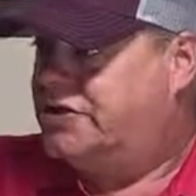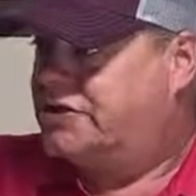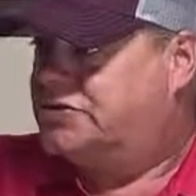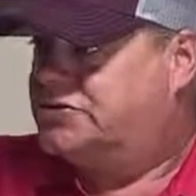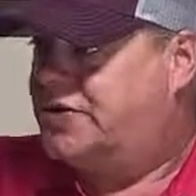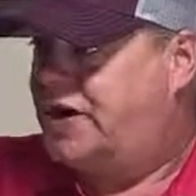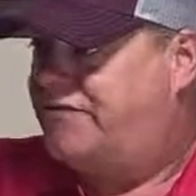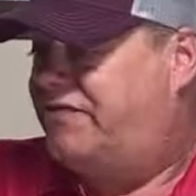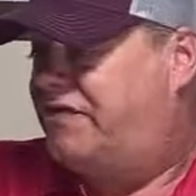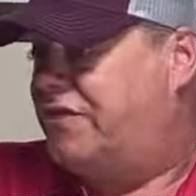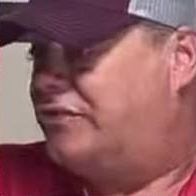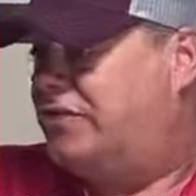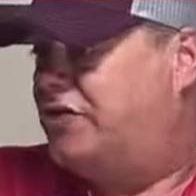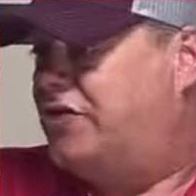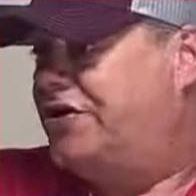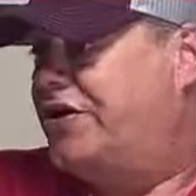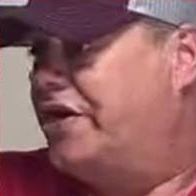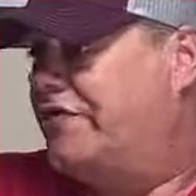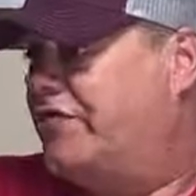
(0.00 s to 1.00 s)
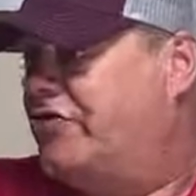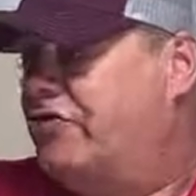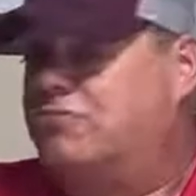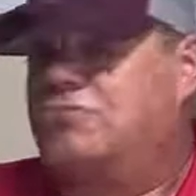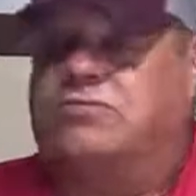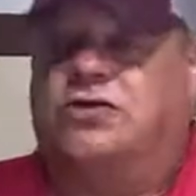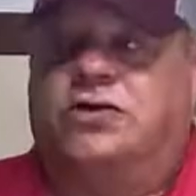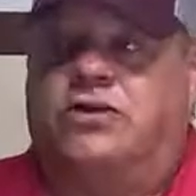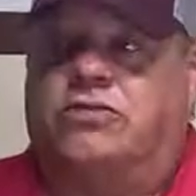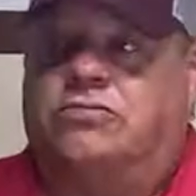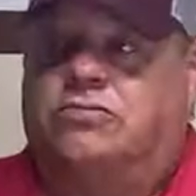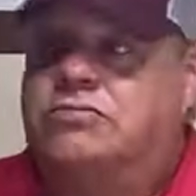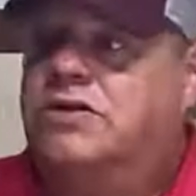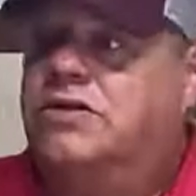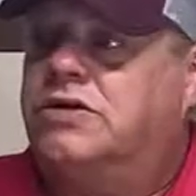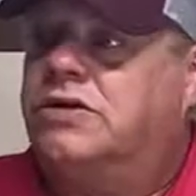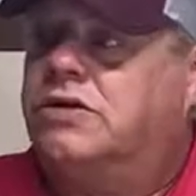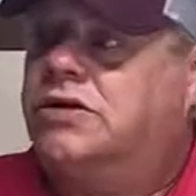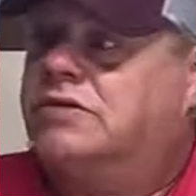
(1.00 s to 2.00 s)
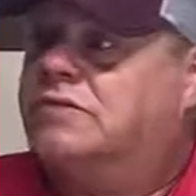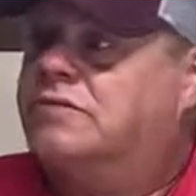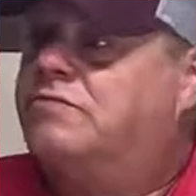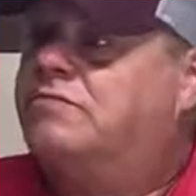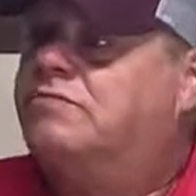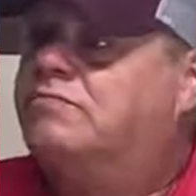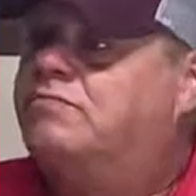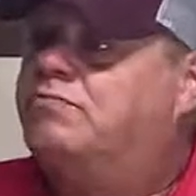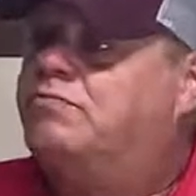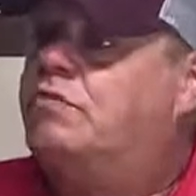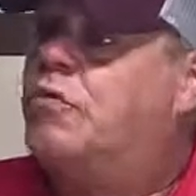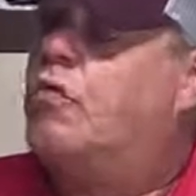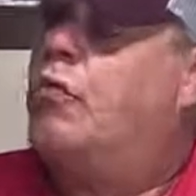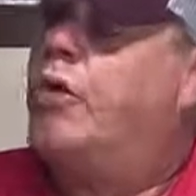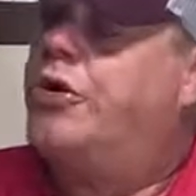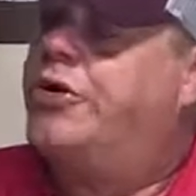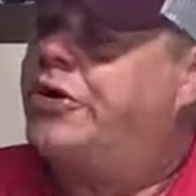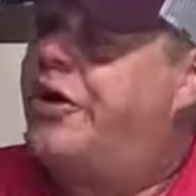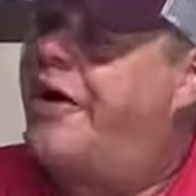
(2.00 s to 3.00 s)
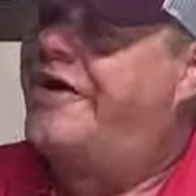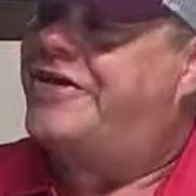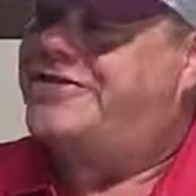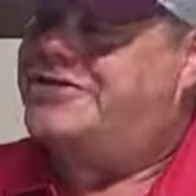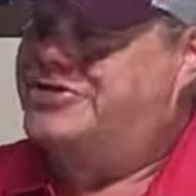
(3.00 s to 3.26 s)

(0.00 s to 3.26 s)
So I figured we could cover, where not to